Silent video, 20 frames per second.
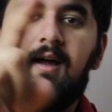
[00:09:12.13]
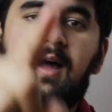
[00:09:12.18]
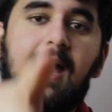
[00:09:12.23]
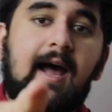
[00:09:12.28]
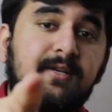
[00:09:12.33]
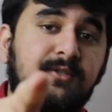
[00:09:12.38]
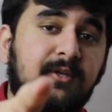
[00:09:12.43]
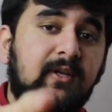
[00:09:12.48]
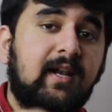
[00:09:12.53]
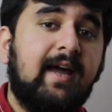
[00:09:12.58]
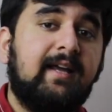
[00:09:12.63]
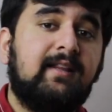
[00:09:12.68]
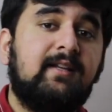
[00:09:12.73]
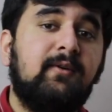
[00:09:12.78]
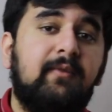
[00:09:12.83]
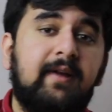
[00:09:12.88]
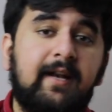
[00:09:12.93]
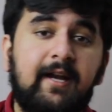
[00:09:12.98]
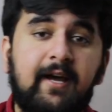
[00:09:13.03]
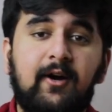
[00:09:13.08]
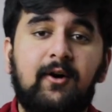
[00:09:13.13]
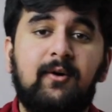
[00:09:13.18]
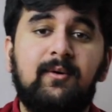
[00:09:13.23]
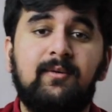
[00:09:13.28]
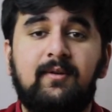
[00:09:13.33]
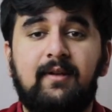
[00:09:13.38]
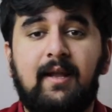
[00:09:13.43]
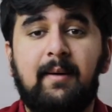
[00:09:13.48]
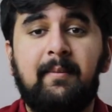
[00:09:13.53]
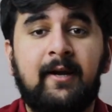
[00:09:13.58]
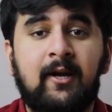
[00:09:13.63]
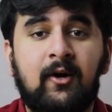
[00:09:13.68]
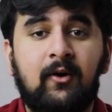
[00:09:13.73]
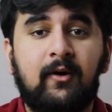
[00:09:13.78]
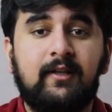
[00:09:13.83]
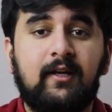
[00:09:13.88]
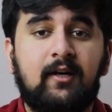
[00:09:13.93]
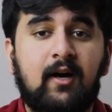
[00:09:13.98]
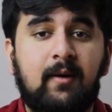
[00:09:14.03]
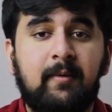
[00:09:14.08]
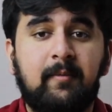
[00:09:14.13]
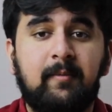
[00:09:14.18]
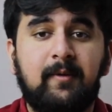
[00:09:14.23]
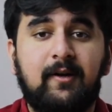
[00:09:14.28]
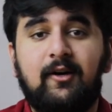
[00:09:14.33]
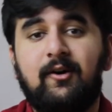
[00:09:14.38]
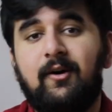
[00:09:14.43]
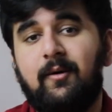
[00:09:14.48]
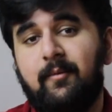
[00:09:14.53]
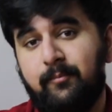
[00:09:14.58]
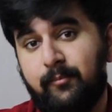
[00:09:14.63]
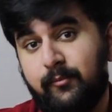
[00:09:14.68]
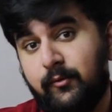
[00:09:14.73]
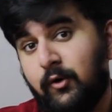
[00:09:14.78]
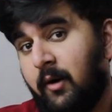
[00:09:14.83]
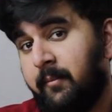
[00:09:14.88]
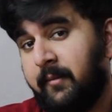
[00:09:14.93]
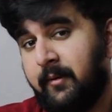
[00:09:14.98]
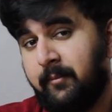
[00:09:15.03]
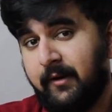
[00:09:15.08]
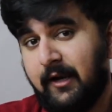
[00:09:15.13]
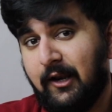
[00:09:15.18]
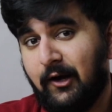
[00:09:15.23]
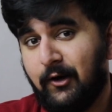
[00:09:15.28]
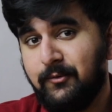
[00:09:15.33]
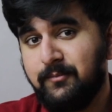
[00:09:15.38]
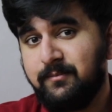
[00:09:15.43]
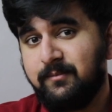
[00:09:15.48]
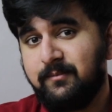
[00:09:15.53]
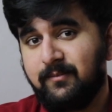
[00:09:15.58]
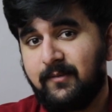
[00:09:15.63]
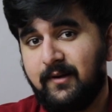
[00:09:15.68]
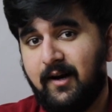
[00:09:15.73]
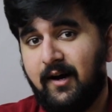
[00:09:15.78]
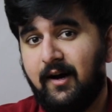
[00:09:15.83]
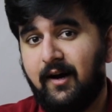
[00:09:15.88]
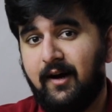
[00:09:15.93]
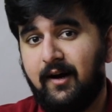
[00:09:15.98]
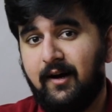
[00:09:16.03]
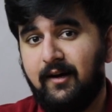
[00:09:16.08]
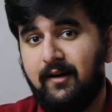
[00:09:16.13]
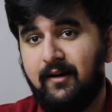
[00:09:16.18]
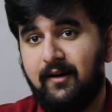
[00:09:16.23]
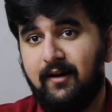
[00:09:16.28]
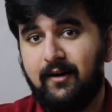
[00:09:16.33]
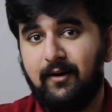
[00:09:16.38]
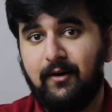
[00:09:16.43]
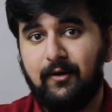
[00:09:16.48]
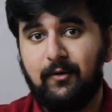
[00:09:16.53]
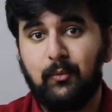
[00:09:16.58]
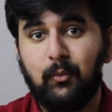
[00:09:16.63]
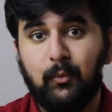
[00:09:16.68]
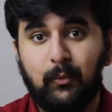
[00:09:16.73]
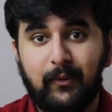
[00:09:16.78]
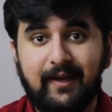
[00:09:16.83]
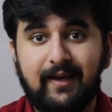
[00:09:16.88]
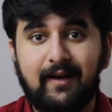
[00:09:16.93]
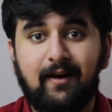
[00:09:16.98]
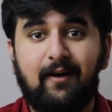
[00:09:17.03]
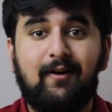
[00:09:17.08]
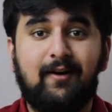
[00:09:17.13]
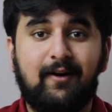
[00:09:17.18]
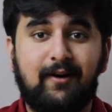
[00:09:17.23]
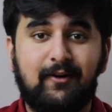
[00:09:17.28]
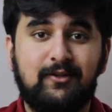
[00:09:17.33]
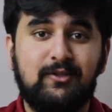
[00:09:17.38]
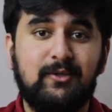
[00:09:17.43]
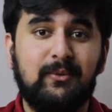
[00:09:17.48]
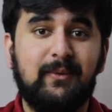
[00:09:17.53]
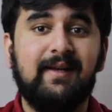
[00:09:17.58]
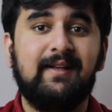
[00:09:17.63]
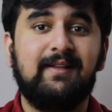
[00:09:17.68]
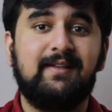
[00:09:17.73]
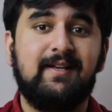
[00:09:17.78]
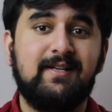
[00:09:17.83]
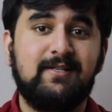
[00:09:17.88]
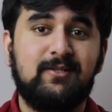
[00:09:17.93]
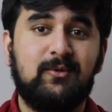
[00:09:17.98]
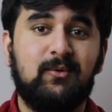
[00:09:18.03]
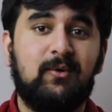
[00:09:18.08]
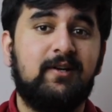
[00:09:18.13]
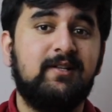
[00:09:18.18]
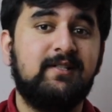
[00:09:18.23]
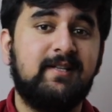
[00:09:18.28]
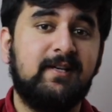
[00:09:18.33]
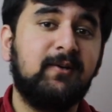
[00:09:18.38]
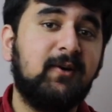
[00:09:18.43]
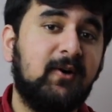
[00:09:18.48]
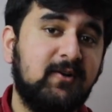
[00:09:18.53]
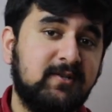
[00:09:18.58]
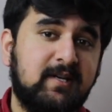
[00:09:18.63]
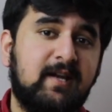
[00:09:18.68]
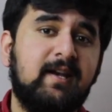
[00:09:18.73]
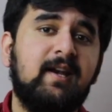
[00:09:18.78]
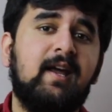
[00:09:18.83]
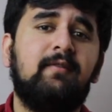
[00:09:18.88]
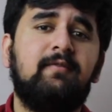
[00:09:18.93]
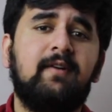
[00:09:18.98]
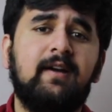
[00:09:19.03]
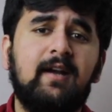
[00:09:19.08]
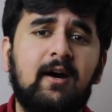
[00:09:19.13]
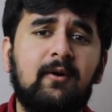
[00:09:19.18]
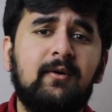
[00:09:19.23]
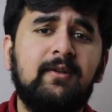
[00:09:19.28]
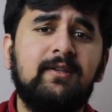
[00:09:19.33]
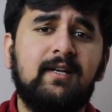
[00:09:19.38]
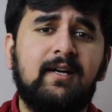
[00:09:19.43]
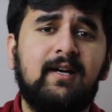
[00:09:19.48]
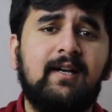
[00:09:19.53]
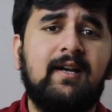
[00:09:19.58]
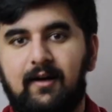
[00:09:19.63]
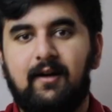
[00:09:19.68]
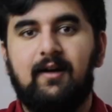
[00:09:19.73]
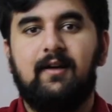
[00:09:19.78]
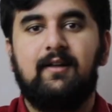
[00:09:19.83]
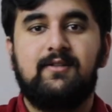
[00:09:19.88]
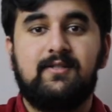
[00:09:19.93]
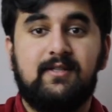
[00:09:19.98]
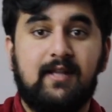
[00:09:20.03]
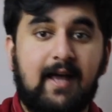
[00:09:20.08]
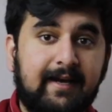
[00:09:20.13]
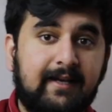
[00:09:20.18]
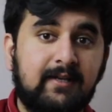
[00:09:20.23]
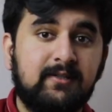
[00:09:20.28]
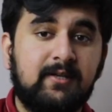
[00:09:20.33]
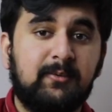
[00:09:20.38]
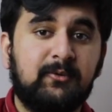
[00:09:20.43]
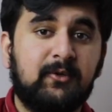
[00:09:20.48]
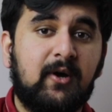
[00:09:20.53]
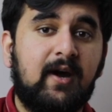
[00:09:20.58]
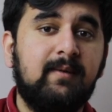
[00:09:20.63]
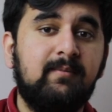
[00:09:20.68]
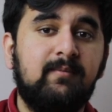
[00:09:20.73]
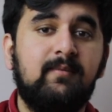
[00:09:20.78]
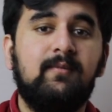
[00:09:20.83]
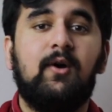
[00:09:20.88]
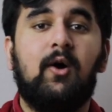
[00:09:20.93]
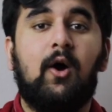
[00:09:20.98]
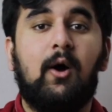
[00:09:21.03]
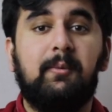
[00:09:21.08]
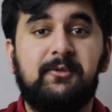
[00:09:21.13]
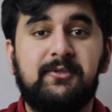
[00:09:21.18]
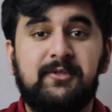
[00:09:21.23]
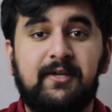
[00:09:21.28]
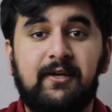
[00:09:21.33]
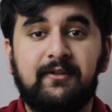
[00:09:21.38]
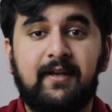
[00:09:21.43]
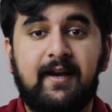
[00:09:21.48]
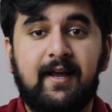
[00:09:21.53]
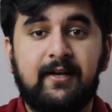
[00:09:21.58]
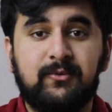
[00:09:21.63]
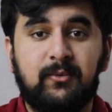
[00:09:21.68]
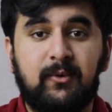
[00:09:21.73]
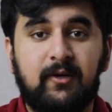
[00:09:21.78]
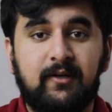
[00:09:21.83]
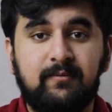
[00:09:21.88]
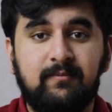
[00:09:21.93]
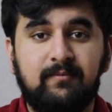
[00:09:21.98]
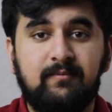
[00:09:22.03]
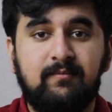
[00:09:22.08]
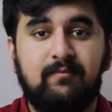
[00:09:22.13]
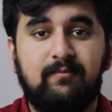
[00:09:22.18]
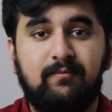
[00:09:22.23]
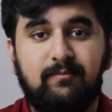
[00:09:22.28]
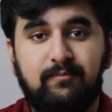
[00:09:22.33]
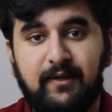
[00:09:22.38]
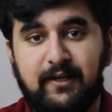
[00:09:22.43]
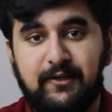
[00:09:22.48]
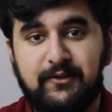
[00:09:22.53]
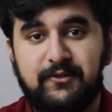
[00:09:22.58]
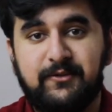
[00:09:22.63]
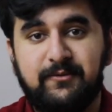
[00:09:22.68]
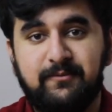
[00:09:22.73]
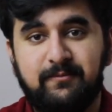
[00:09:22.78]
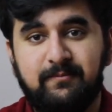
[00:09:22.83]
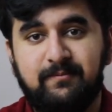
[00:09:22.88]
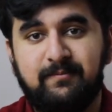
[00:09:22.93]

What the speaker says: As you like the video, let me know in the comment below. We are doing this quarantine content every now and then. Like and subscribe. Hope to see you in the next one. Peace.